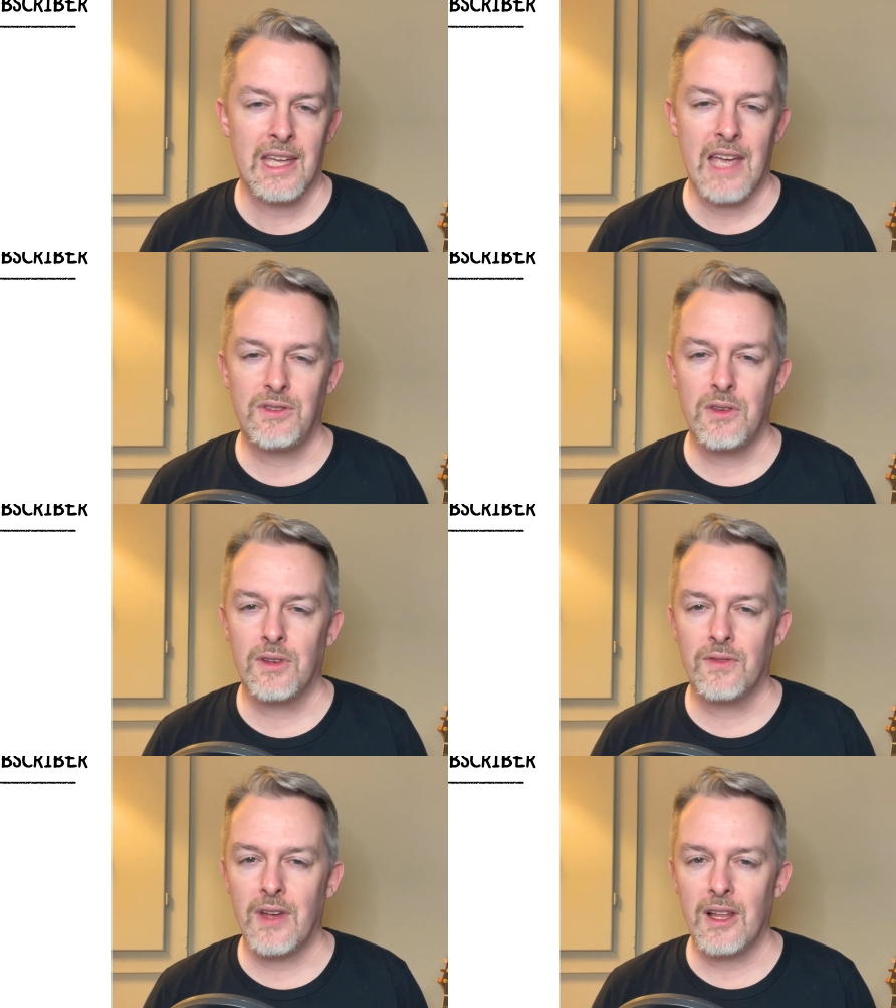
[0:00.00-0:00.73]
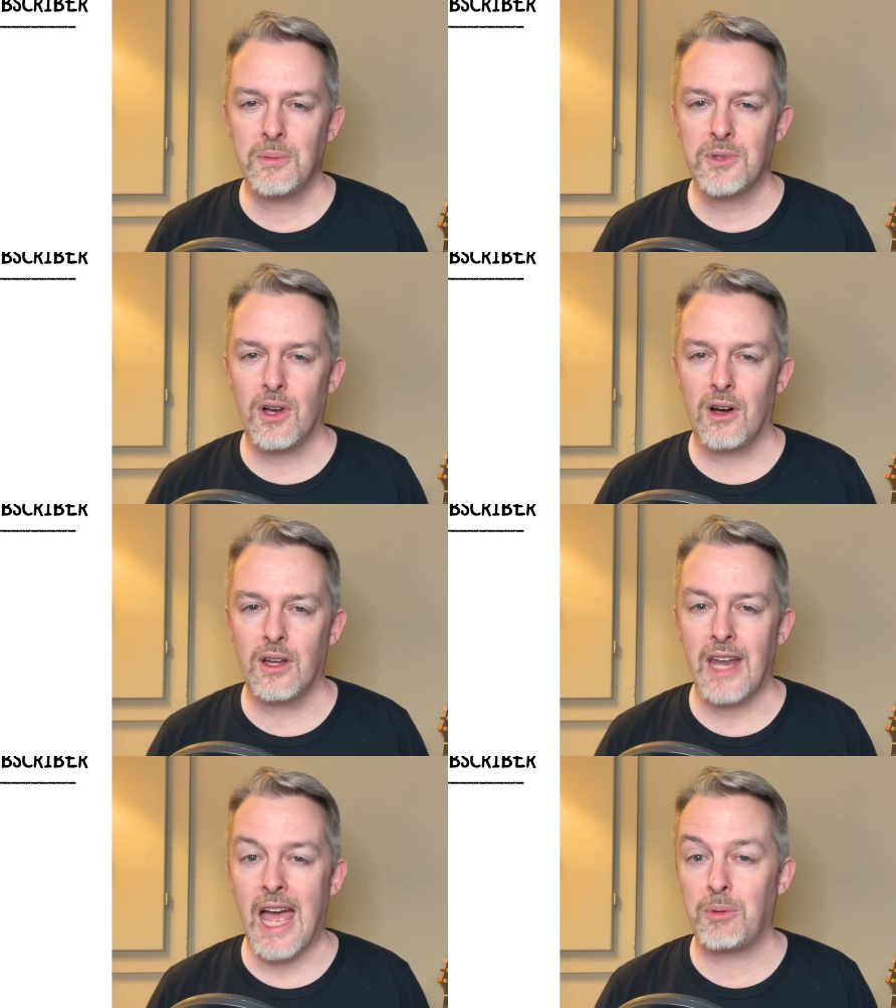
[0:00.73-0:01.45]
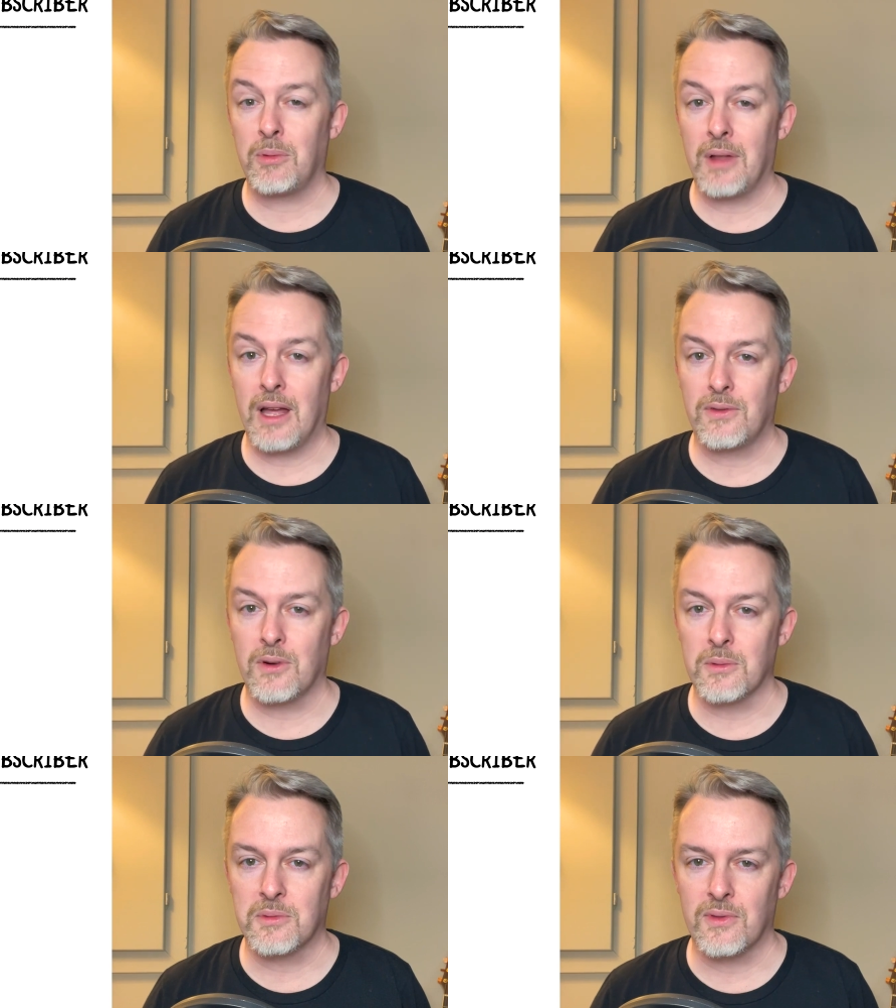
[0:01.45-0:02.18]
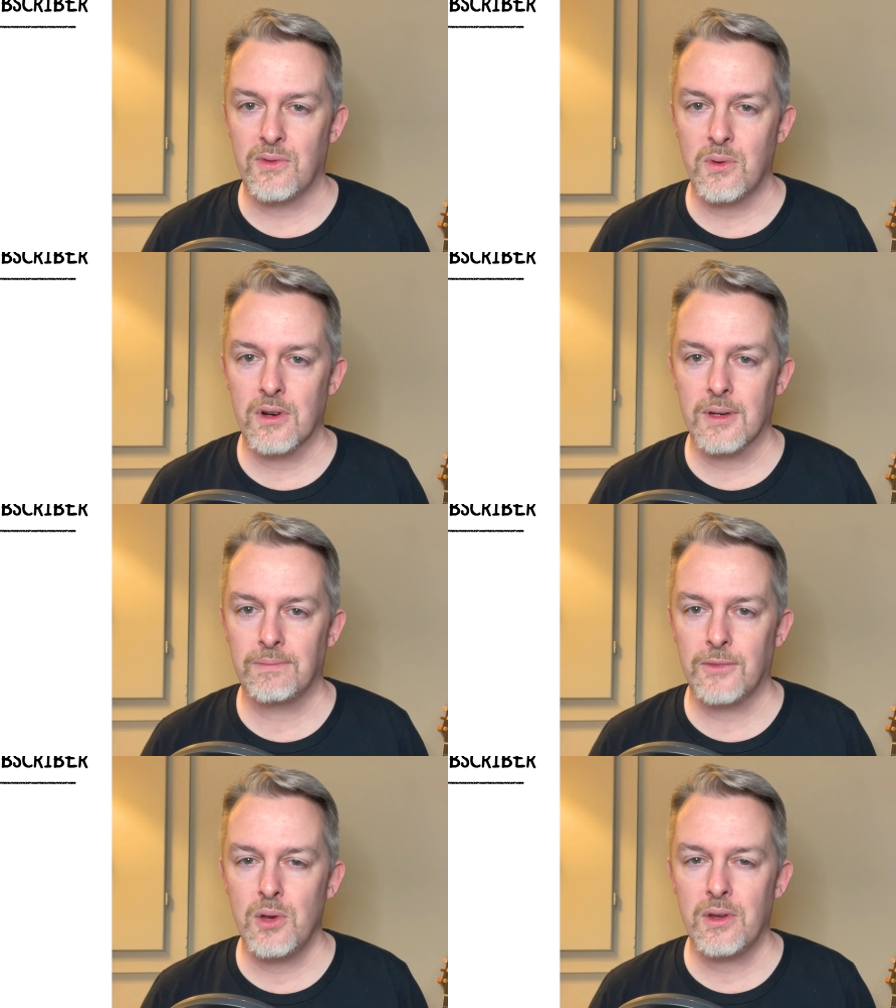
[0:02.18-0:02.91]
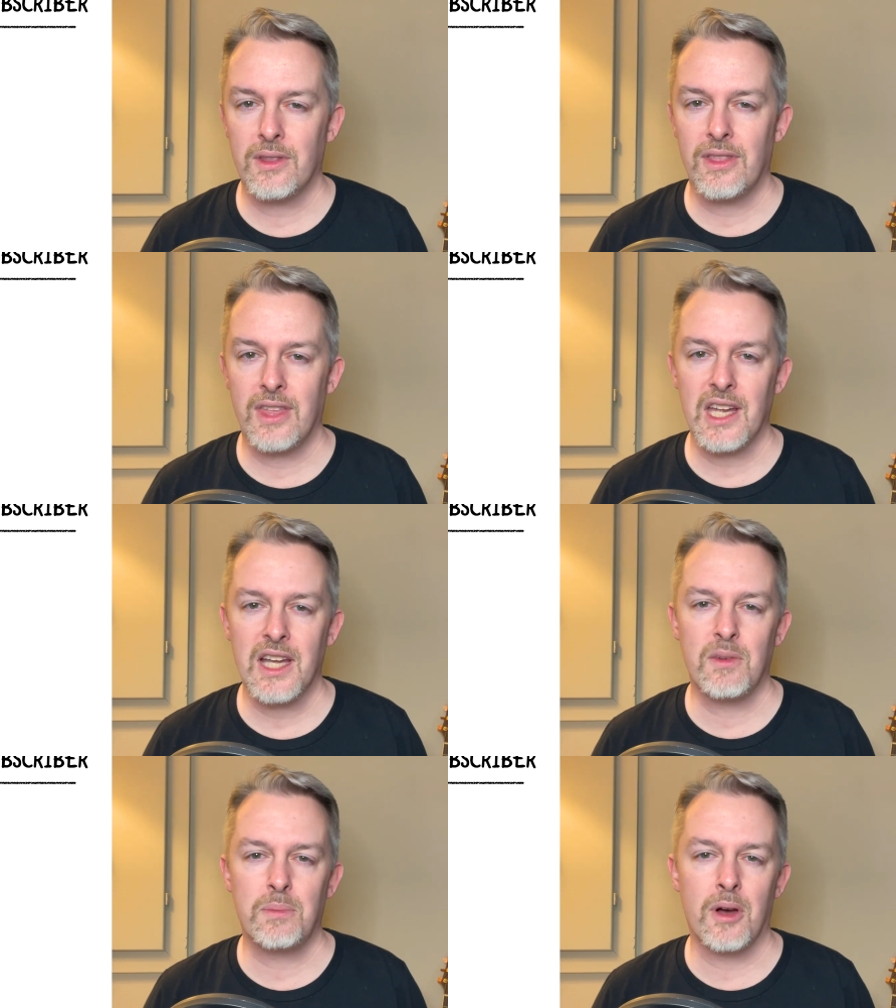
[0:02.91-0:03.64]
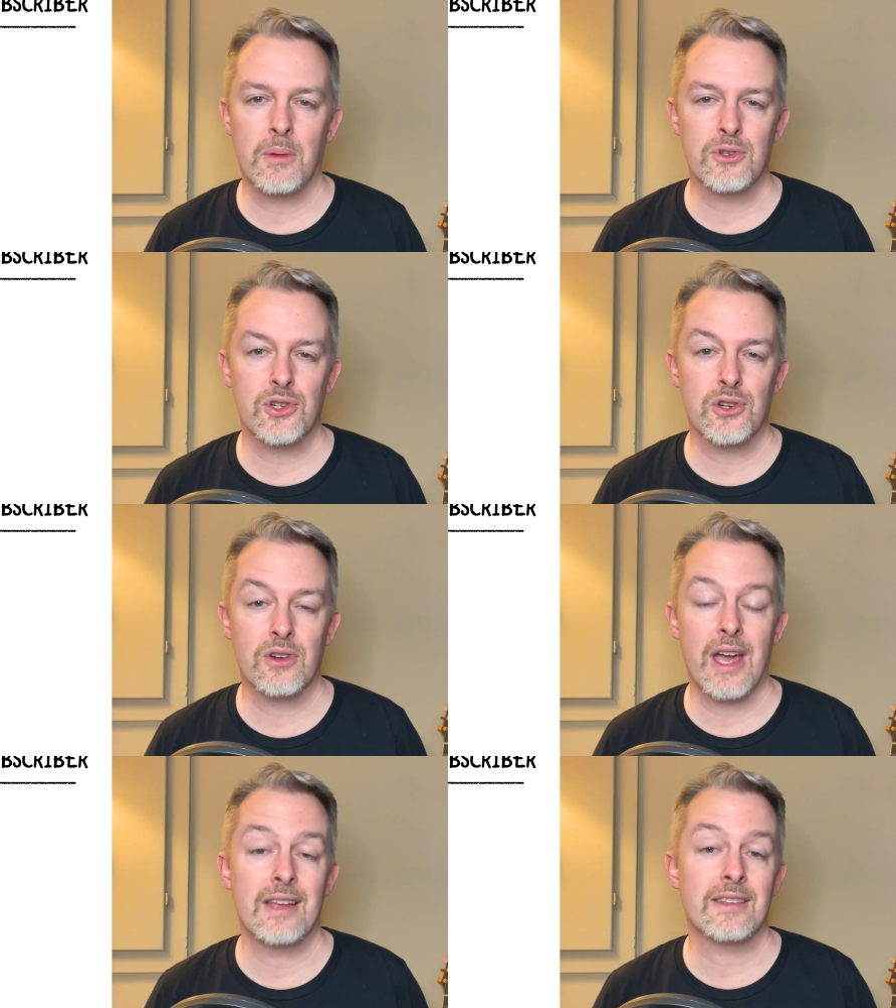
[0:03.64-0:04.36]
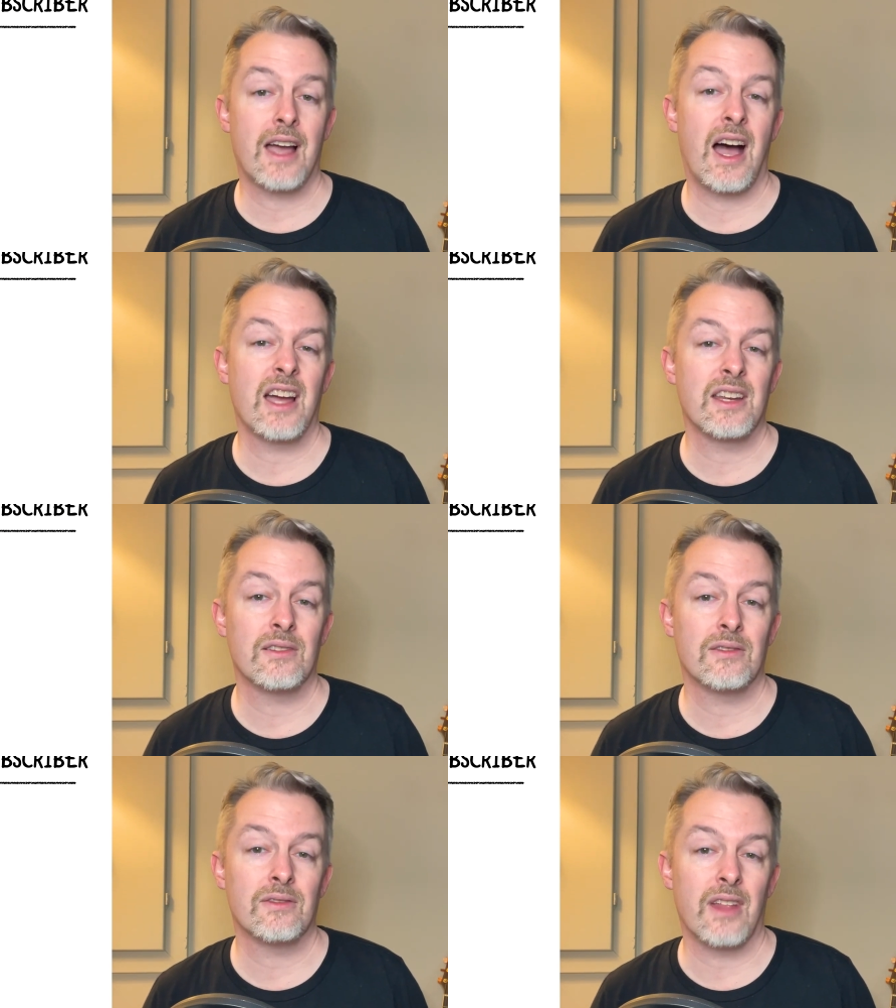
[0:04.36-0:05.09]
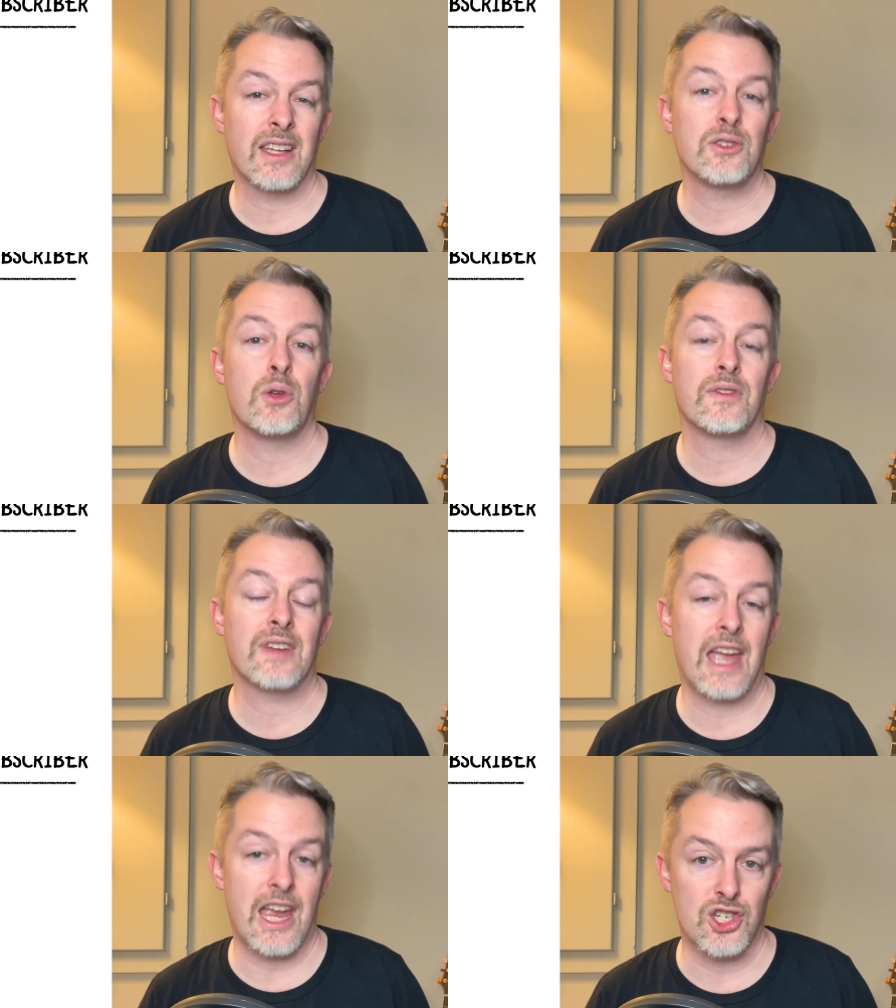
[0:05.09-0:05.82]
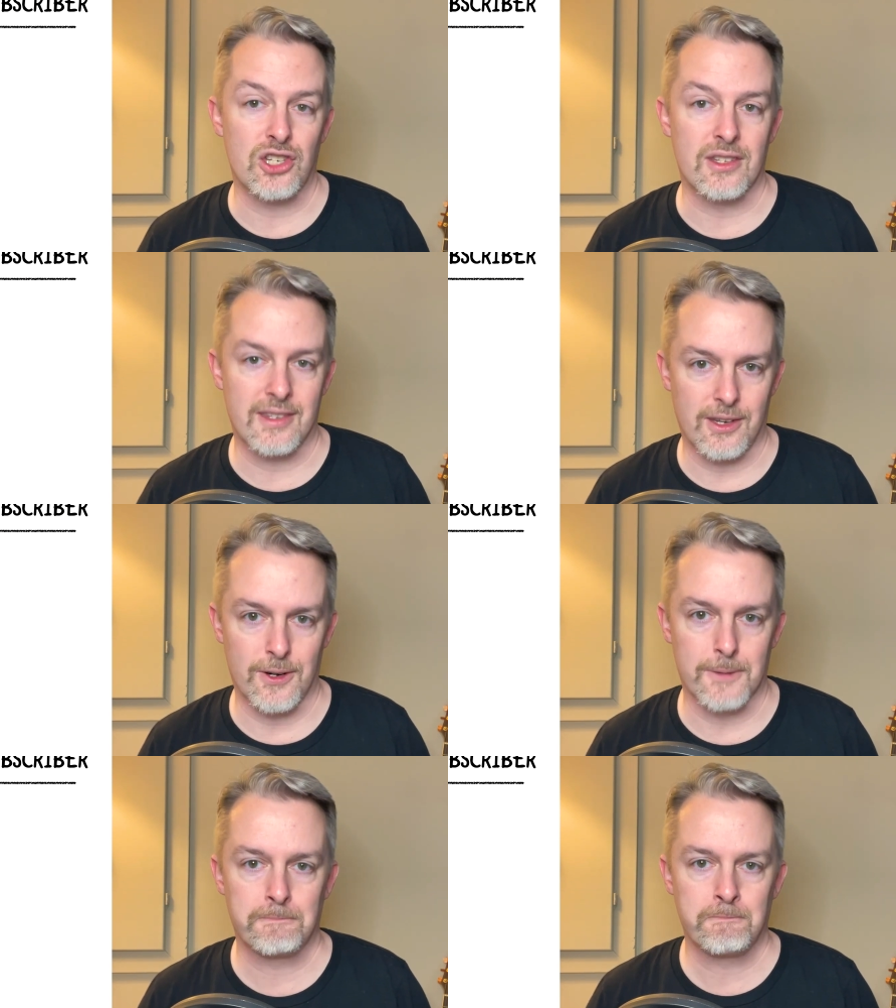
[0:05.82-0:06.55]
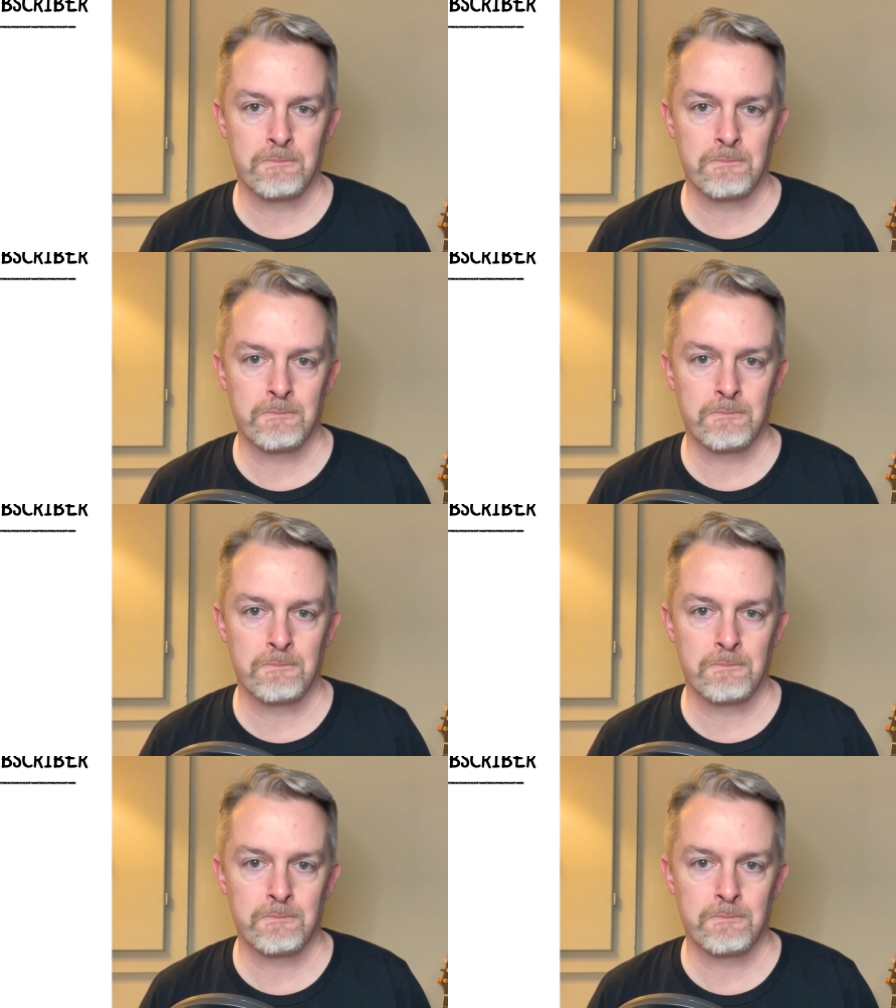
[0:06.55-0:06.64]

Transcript: If you've developed on Apple platforms before, you can think of a publisher as kind of like notification center.